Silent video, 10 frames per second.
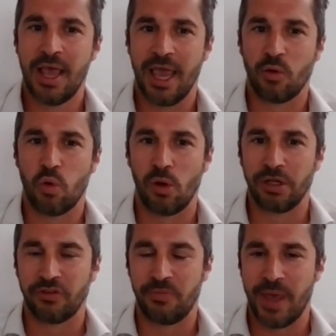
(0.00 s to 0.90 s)

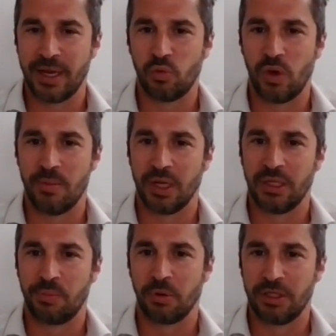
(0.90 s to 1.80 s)
equality of men and women,
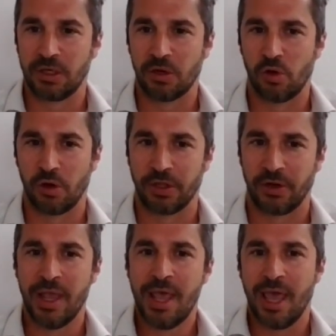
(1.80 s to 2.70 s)
the political
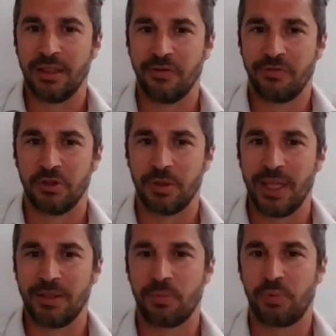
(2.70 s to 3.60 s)
order, and the
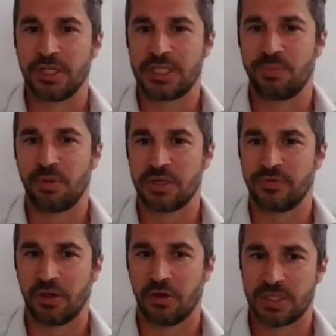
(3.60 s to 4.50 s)
fundamental principles of
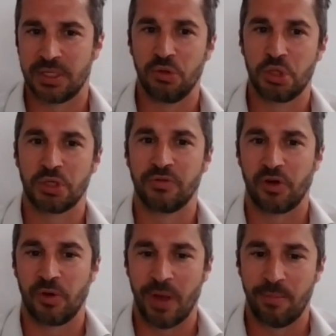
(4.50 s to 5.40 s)
the Constitution of the
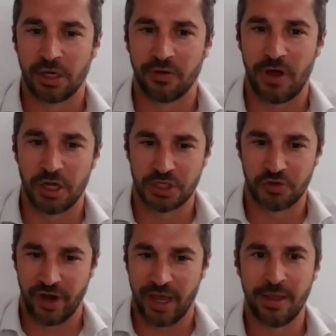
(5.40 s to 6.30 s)
Republic of Austria.